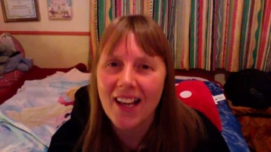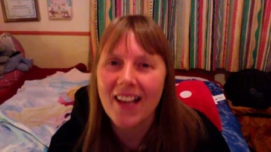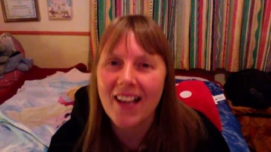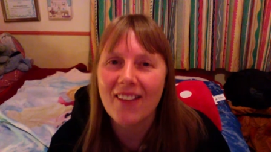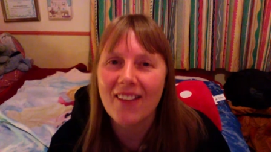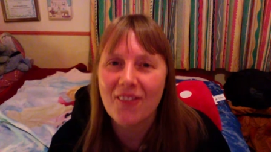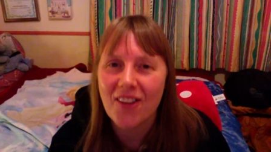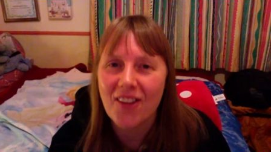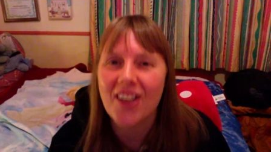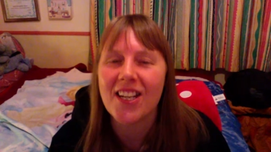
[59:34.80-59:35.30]

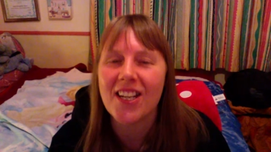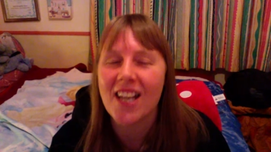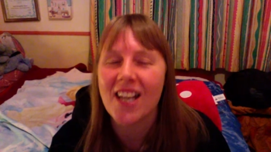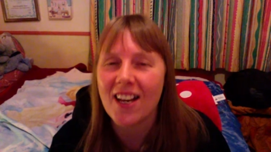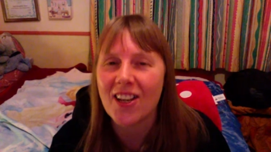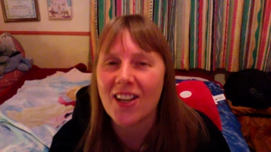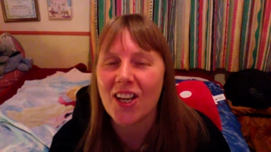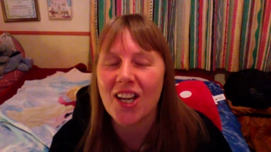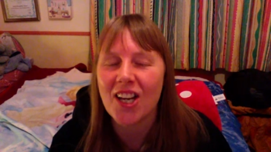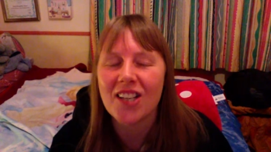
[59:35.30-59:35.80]
funny
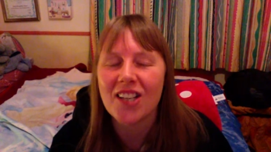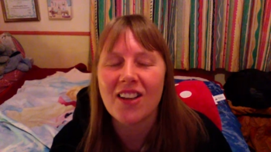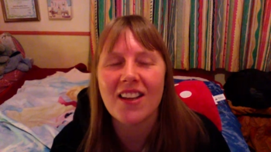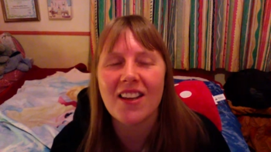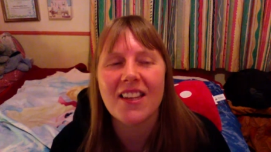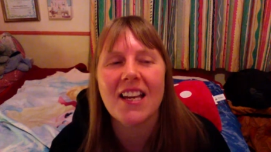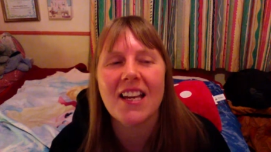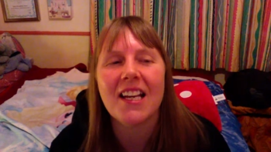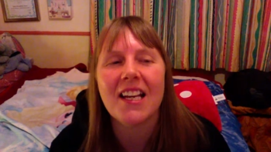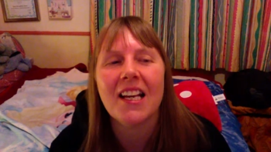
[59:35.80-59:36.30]
and good, I
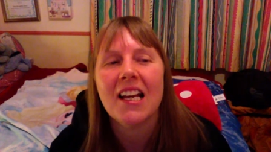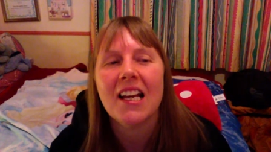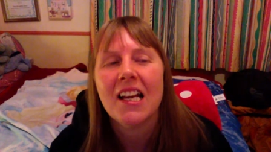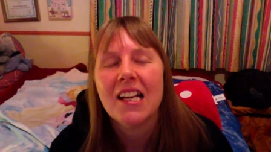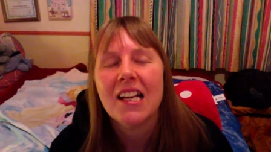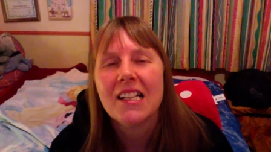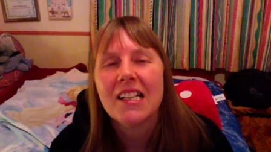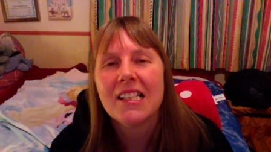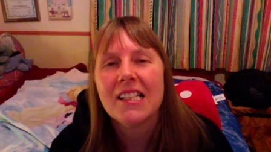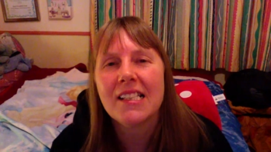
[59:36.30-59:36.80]
think.
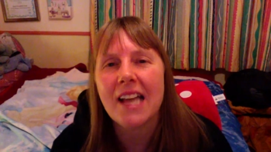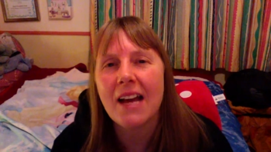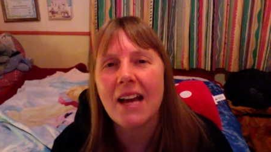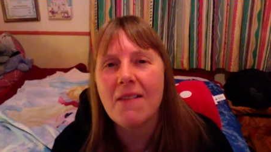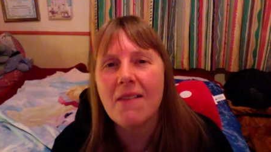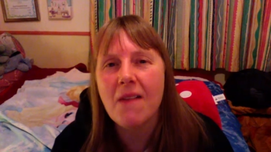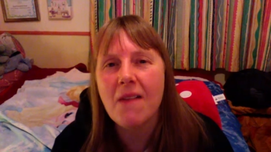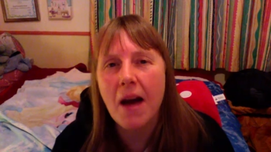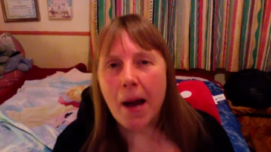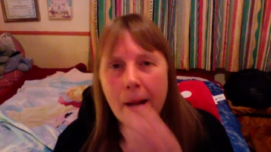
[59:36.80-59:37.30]

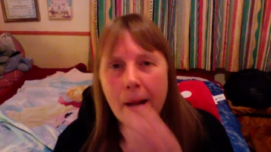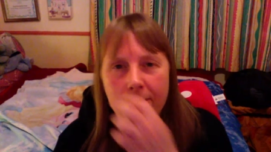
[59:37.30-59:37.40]
So